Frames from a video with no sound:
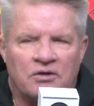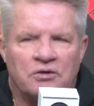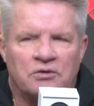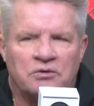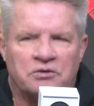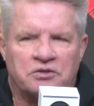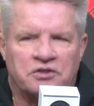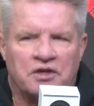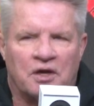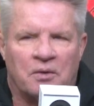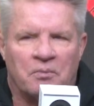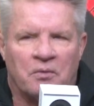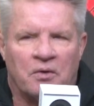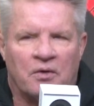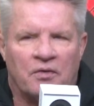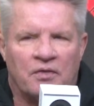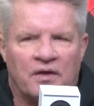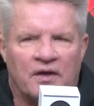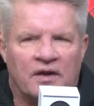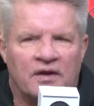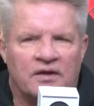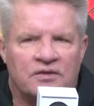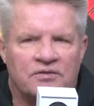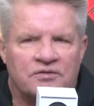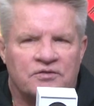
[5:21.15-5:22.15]
someone
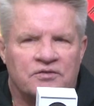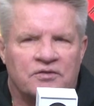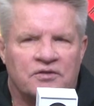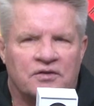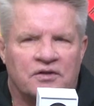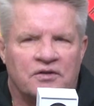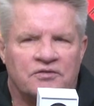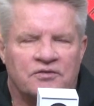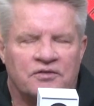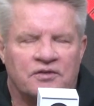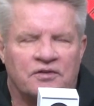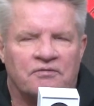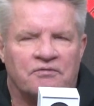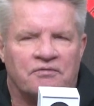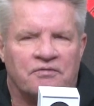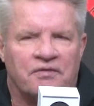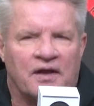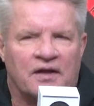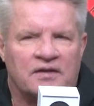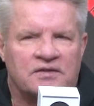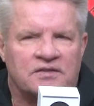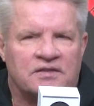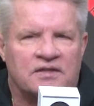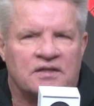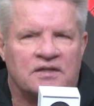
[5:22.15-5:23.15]
that is
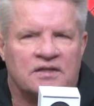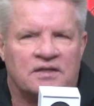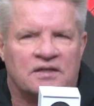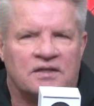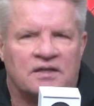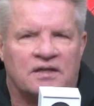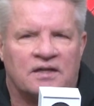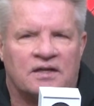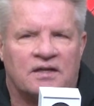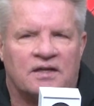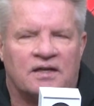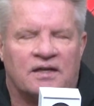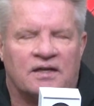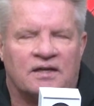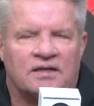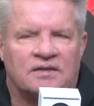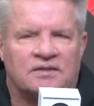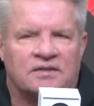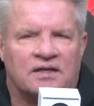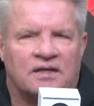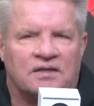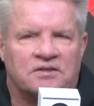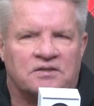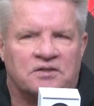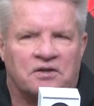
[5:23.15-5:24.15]
invested in the
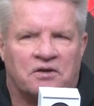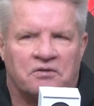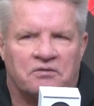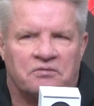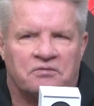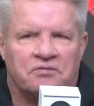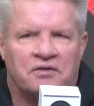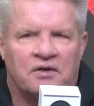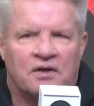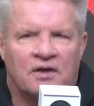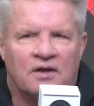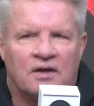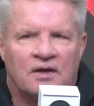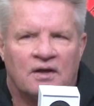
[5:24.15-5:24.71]
sense of,